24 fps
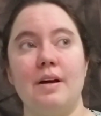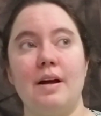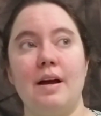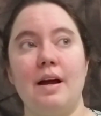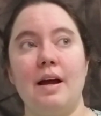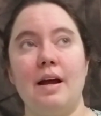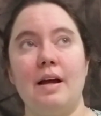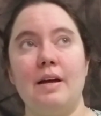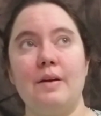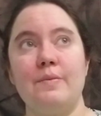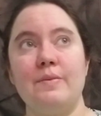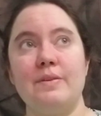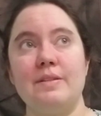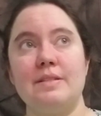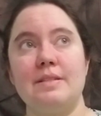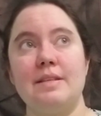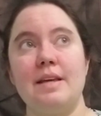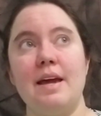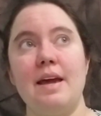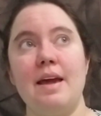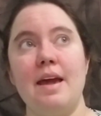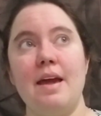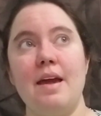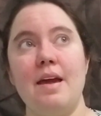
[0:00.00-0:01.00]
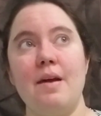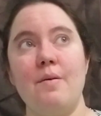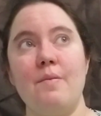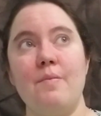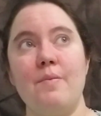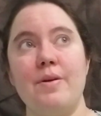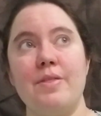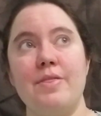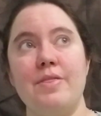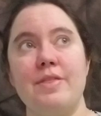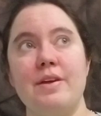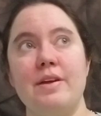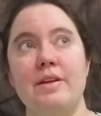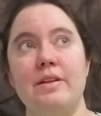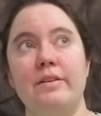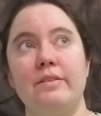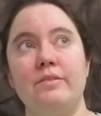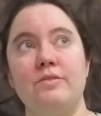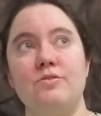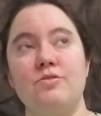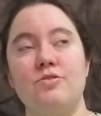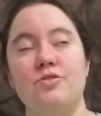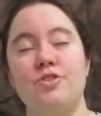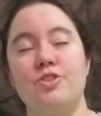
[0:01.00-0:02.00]
I would say
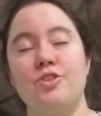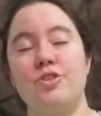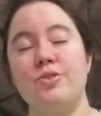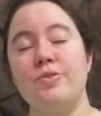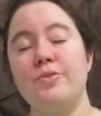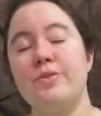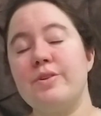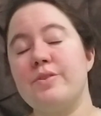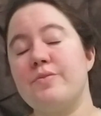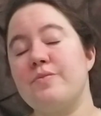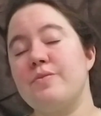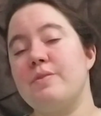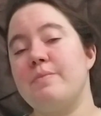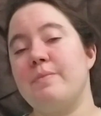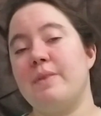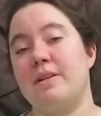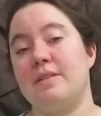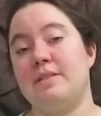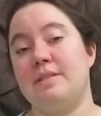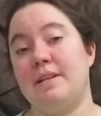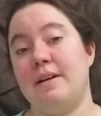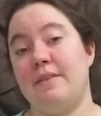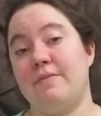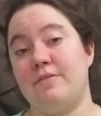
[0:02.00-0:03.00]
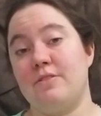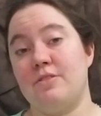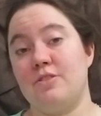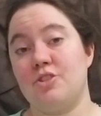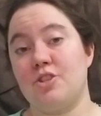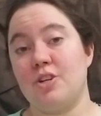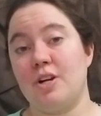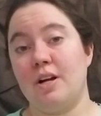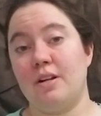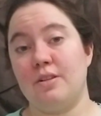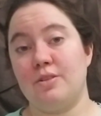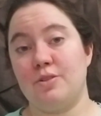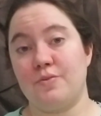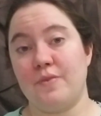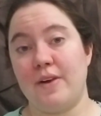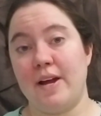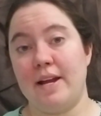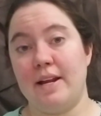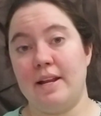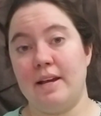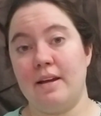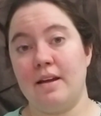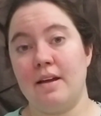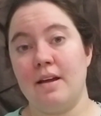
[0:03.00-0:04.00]
within 2 to 3 months after the child's
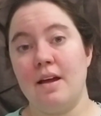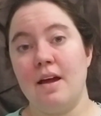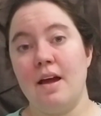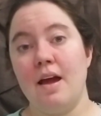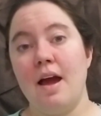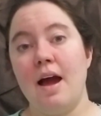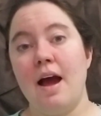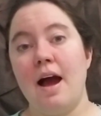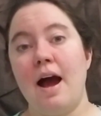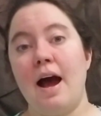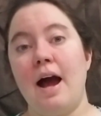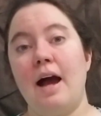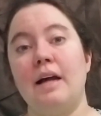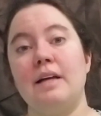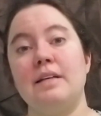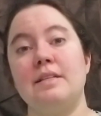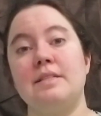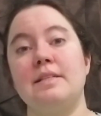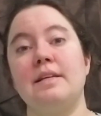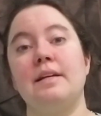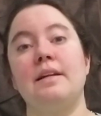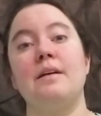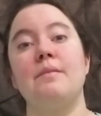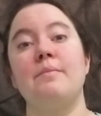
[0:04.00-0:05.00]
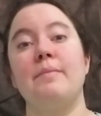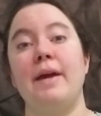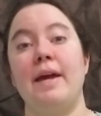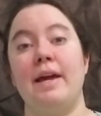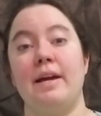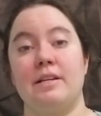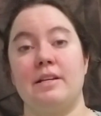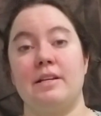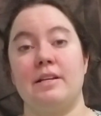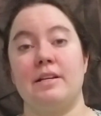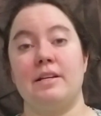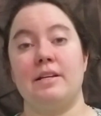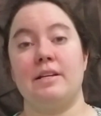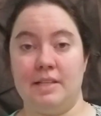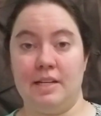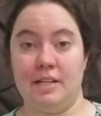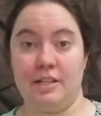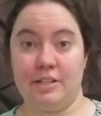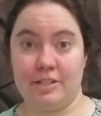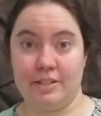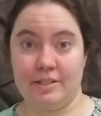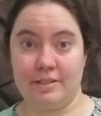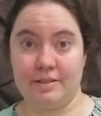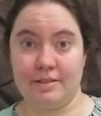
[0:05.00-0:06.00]
writing, I set up my
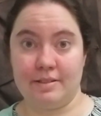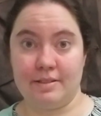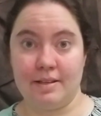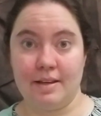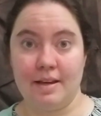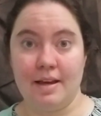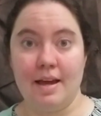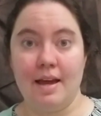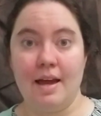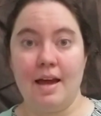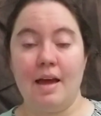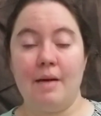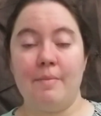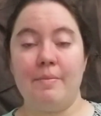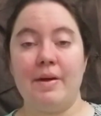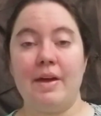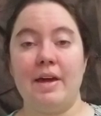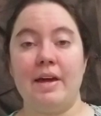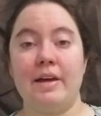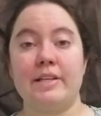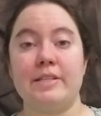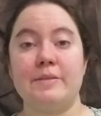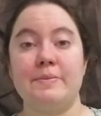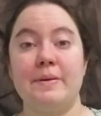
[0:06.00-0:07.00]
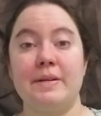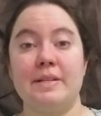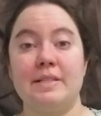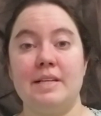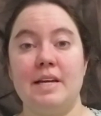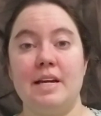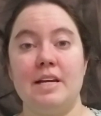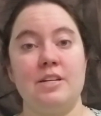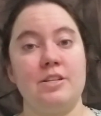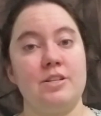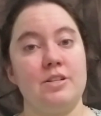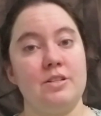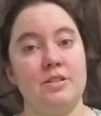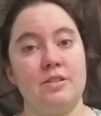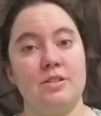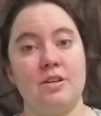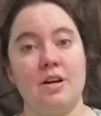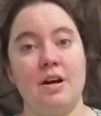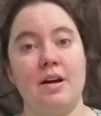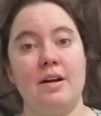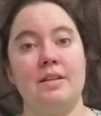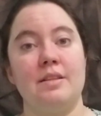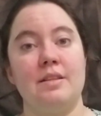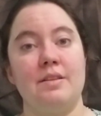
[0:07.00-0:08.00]
expectations. And my expectations
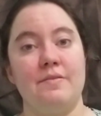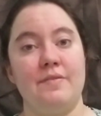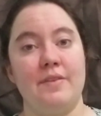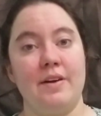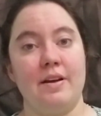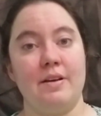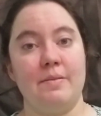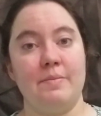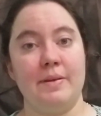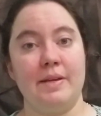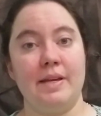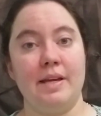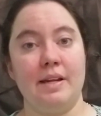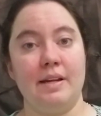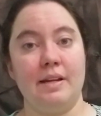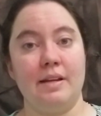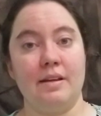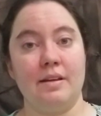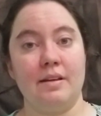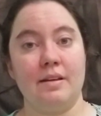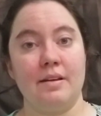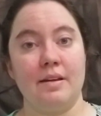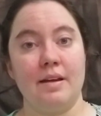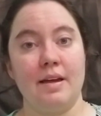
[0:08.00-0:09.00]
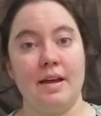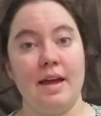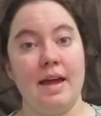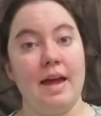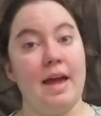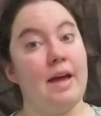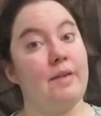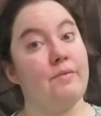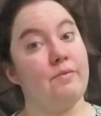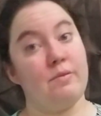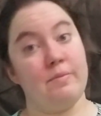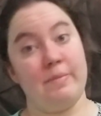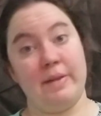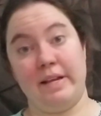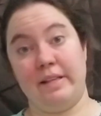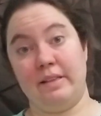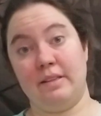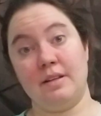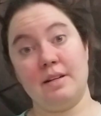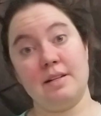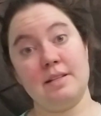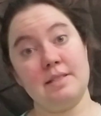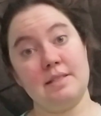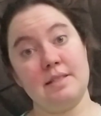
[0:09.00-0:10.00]
are in the very beginning and remain
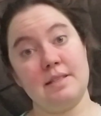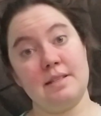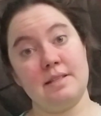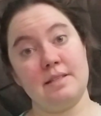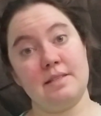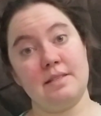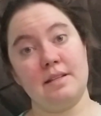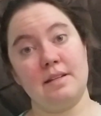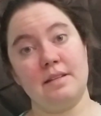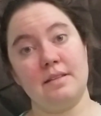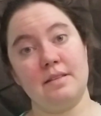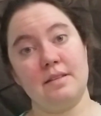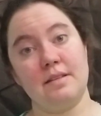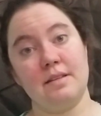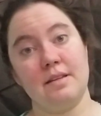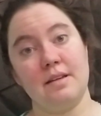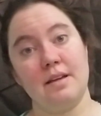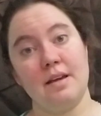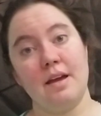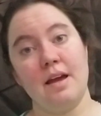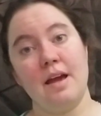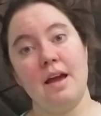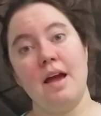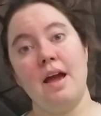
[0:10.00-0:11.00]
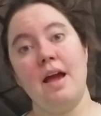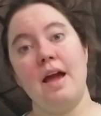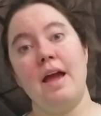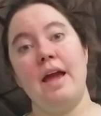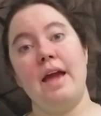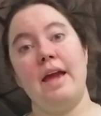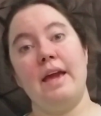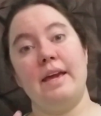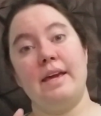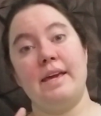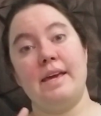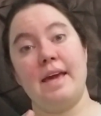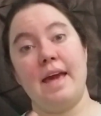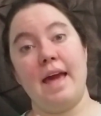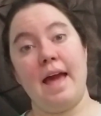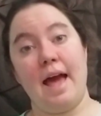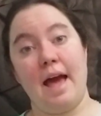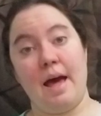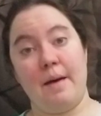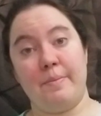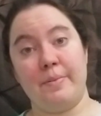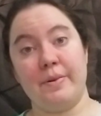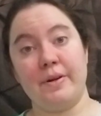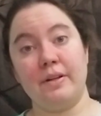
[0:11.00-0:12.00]
consistent, a
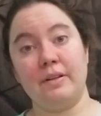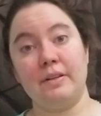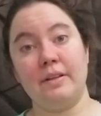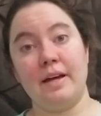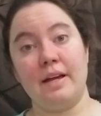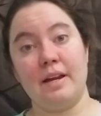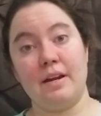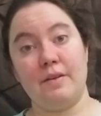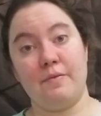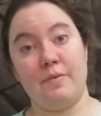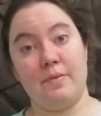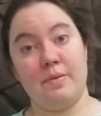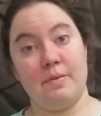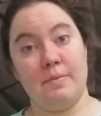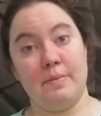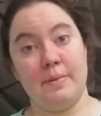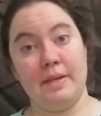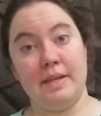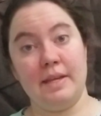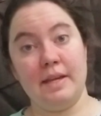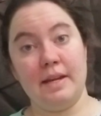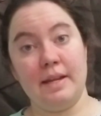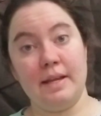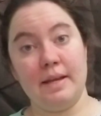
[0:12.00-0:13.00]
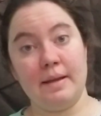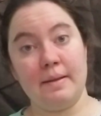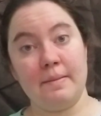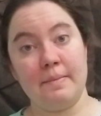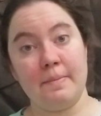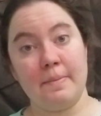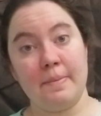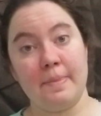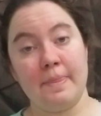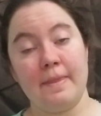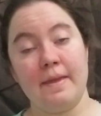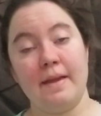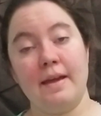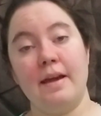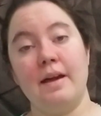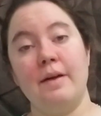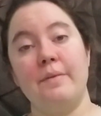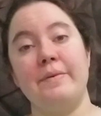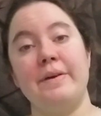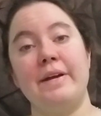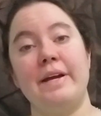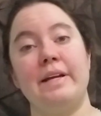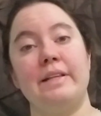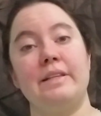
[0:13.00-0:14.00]
capital letter from the beginning,
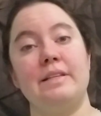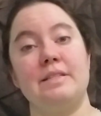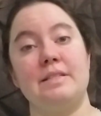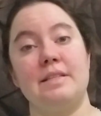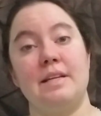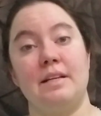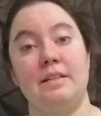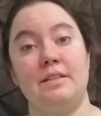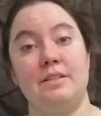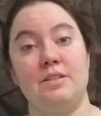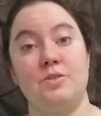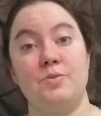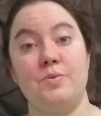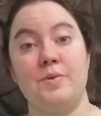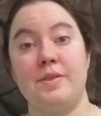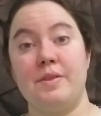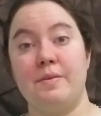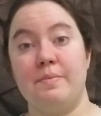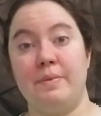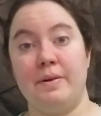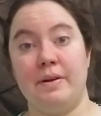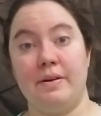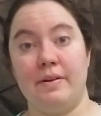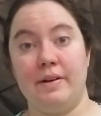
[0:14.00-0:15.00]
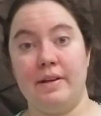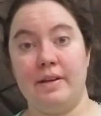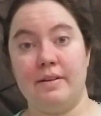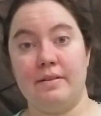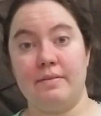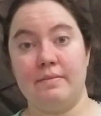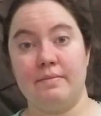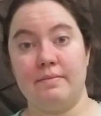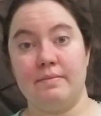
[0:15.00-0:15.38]
and we end the sentence with a period.